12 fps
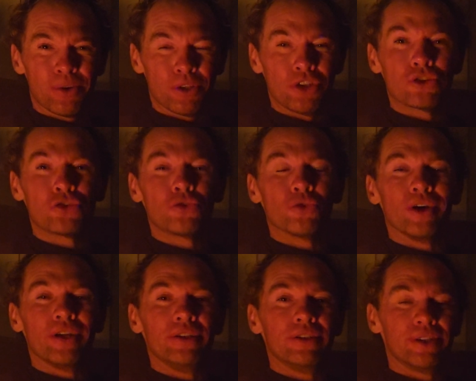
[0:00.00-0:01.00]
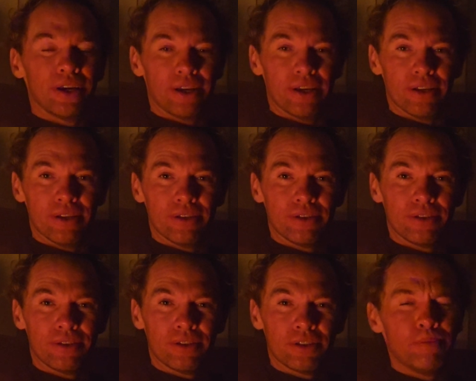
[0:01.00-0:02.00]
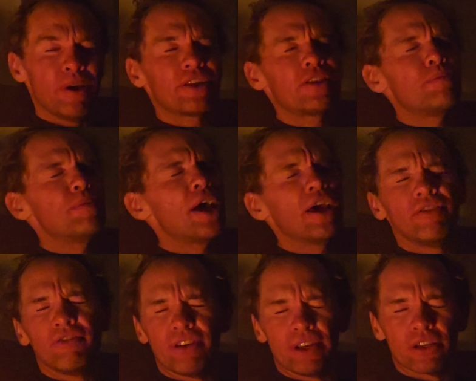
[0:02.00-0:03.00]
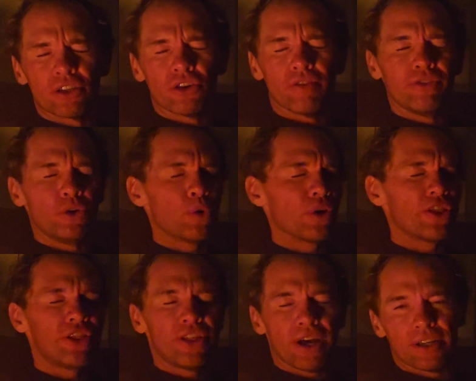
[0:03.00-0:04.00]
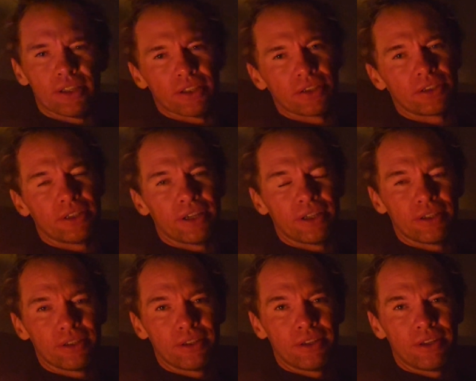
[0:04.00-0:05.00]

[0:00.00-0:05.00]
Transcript: Or just green tea? To make them envious of your theta state.